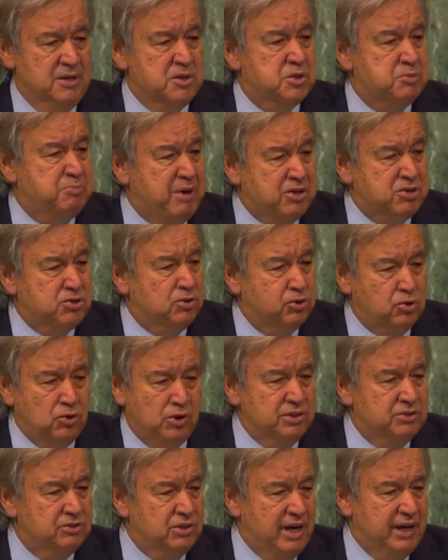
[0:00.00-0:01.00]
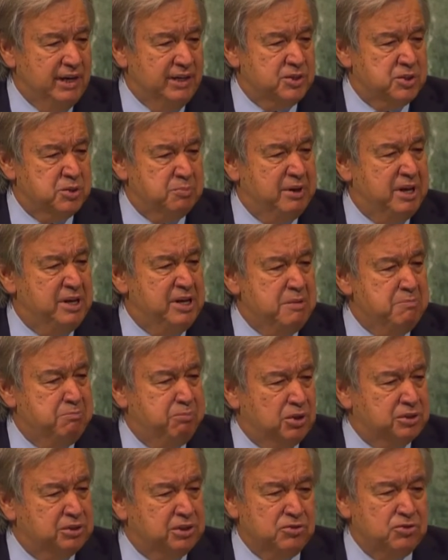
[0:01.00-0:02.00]
Special drawing rights play an
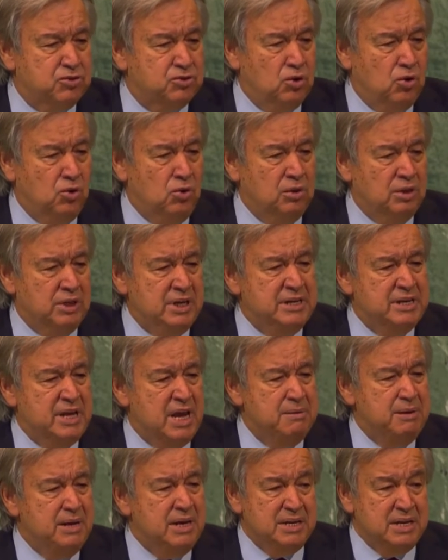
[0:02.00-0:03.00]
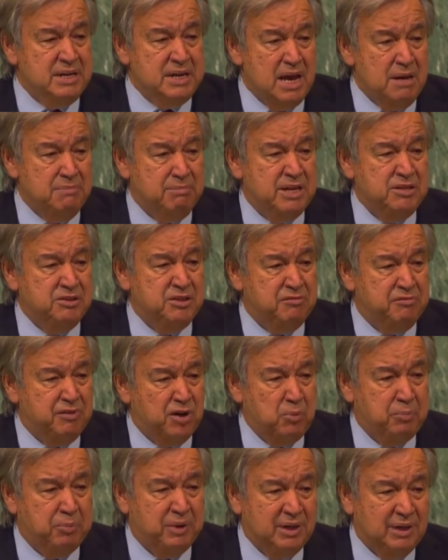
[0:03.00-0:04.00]
important role in enabling
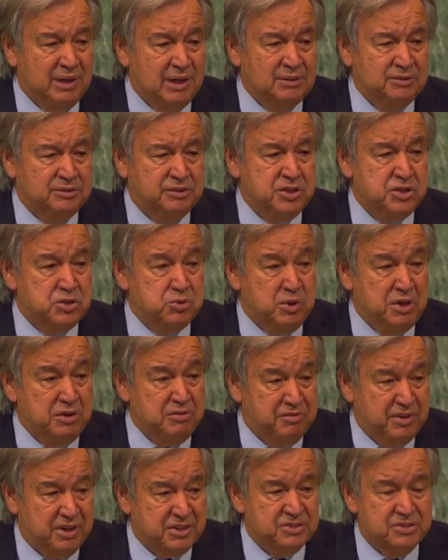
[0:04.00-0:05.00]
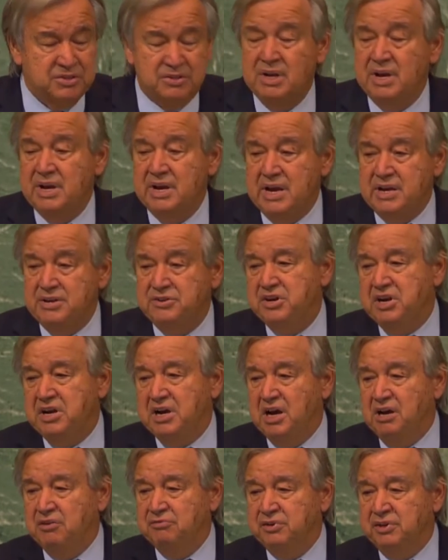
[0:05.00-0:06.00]
developing countries to invest in
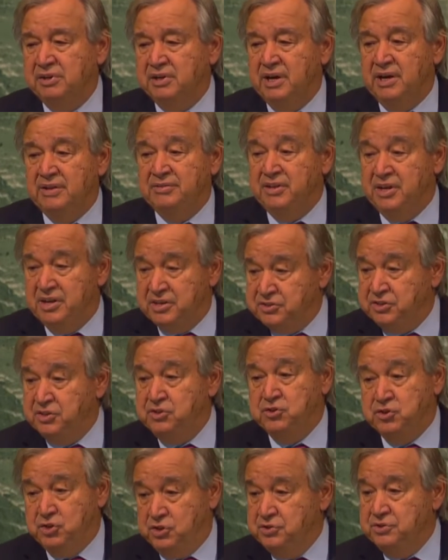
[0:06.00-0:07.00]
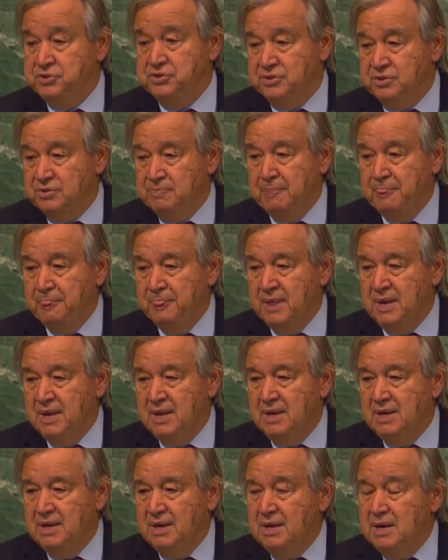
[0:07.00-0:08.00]
recovery and the SDGs.
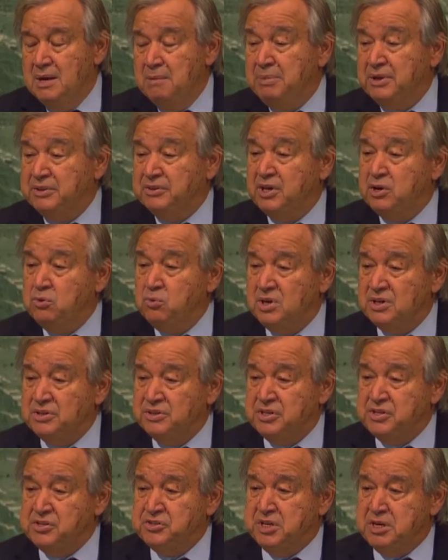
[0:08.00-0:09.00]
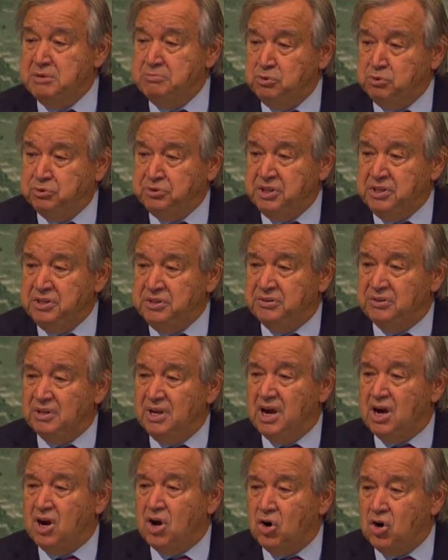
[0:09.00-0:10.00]
But they were distributed
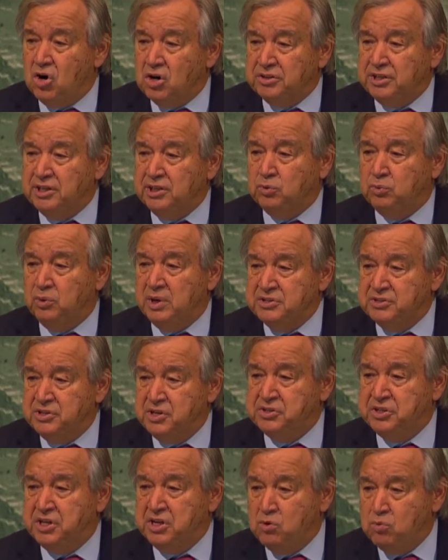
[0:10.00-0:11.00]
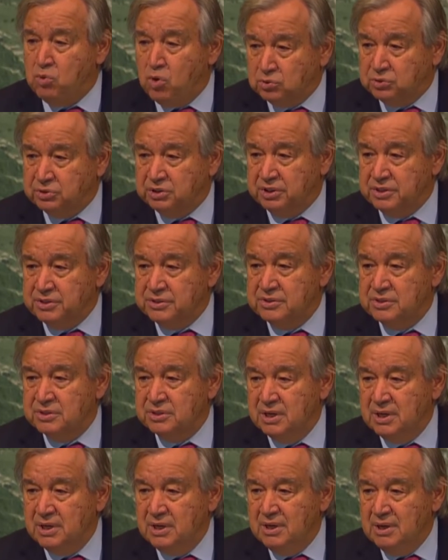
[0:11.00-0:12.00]
according to existing
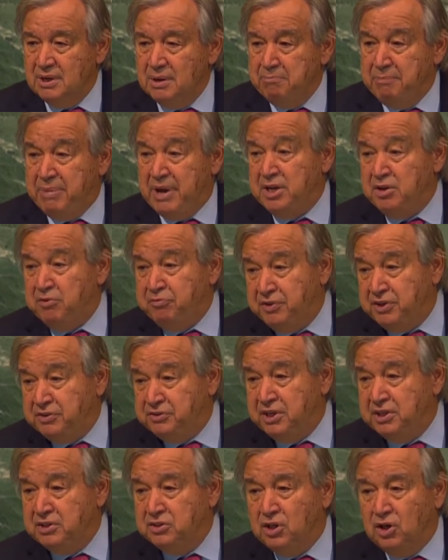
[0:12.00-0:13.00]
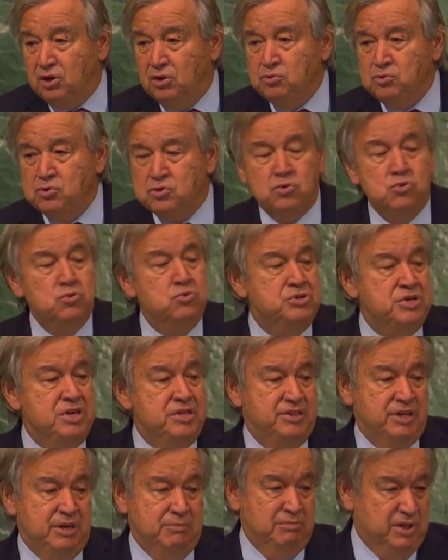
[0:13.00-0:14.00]
quotas, benefiting those who
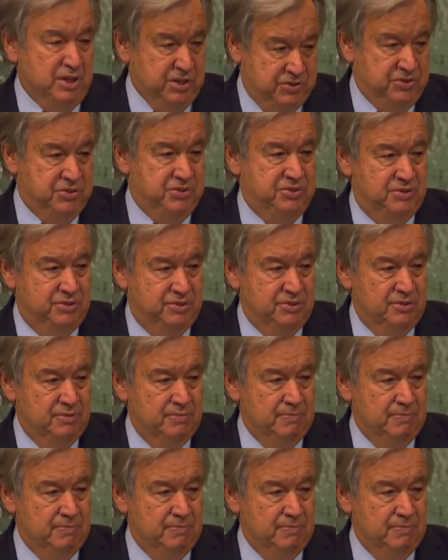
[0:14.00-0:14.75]
need them least.